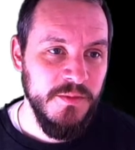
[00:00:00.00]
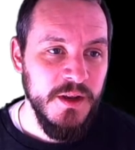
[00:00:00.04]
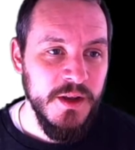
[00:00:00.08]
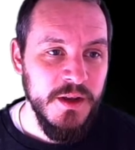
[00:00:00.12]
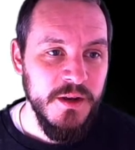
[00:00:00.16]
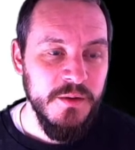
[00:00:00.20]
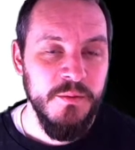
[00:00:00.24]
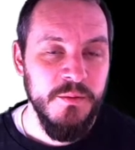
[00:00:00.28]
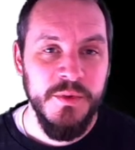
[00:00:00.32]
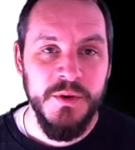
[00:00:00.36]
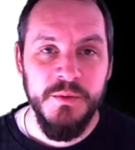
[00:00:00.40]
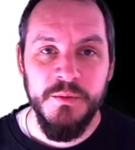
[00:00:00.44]

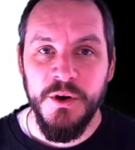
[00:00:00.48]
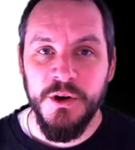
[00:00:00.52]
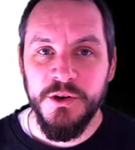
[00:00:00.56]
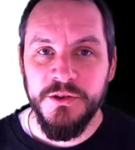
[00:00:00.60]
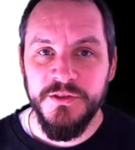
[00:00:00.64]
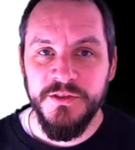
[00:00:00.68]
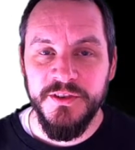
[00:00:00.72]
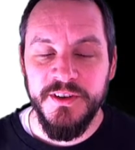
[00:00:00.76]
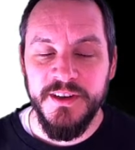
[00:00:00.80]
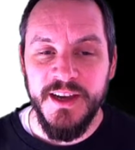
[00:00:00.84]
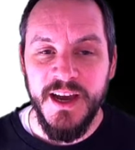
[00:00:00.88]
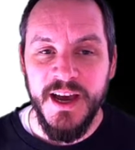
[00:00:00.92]

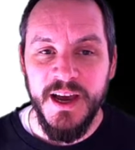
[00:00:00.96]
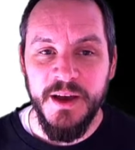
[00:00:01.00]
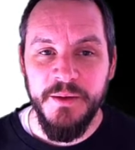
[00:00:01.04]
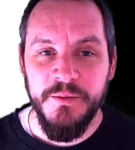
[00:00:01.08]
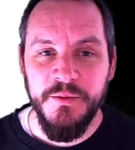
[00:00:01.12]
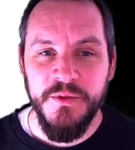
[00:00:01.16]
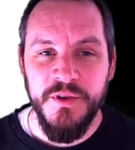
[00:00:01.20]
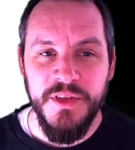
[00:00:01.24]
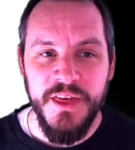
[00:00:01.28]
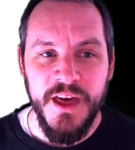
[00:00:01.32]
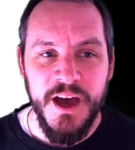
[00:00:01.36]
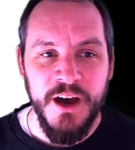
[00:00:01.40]
most of the time
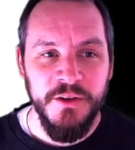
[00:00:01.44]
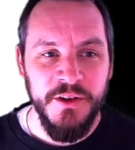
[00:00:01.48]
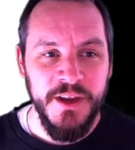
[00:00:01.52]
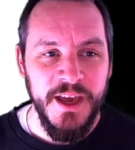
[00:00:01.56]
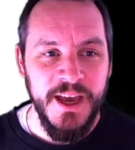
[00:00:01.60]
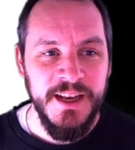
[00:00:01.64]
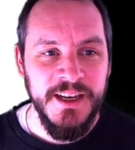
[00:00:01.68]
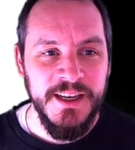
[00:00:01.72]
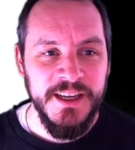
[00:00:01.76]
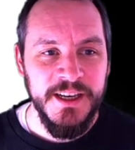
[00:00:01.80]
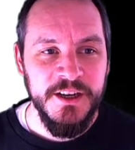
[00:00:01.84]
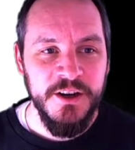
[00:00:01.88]
without
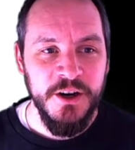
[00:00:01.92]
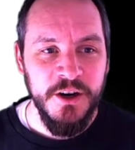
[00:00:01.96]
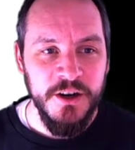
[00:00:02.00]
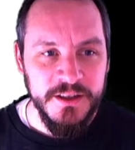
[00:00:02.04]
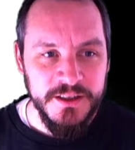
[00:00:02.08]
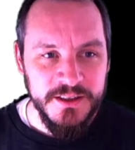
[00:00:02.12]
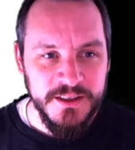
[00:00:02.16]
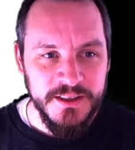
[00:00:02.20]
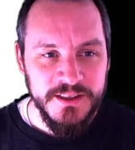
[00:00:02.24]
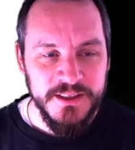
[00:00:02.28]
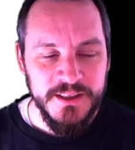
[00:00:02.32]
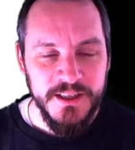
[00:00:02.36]
any
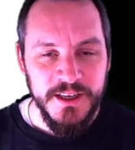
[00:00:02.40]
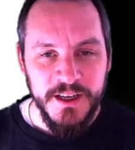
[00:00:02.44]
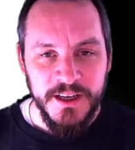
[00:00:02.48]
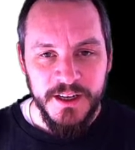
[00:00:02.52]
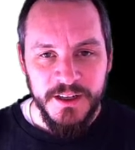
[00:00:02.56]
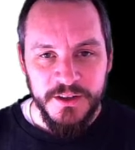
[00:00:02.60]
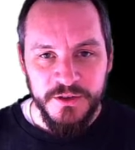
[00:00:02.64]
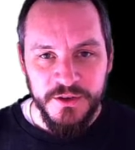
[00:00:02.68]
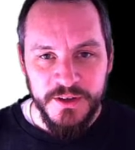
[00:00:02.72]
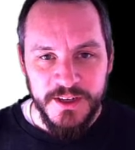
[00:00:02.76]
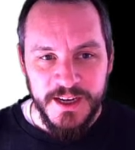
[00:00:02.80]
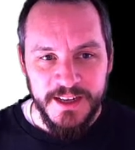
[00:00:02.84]
costs
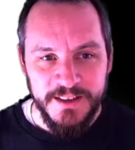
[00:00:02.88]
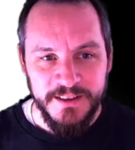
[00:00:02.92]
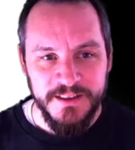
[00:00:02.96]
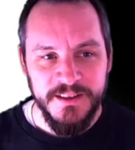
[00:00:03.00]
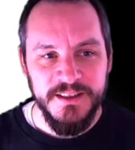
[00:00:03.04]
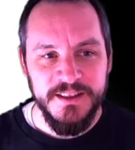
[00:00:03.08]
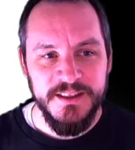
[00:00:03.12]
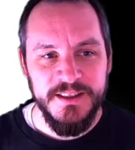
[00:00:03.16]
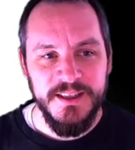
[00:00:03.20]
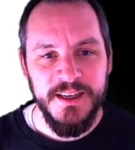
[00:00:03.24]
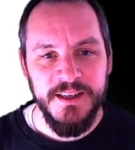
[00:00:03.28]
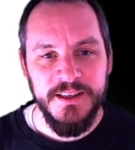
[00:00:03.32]
to get
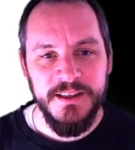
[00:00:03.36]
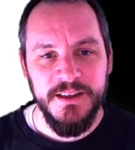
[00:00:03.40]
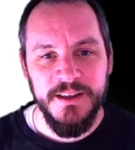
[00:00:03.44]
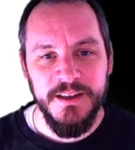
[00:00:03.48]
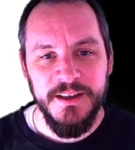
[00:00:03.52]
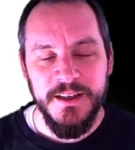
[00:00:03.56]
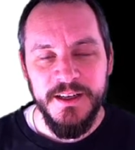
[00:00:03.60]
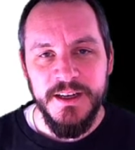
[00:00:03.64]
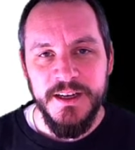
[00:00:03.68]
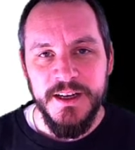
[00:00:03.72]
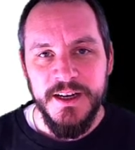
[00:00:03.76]
this data.